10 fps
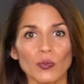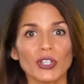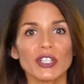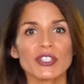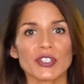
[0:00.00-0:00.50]
We're
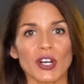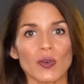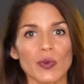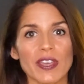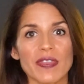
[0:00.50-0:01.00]
going to
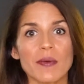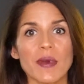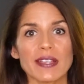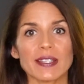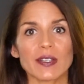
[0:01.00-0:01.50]
start with the
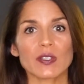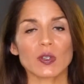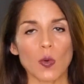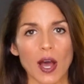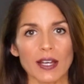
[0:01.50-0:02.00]
basic
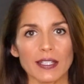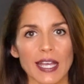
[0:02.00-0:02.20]
squat,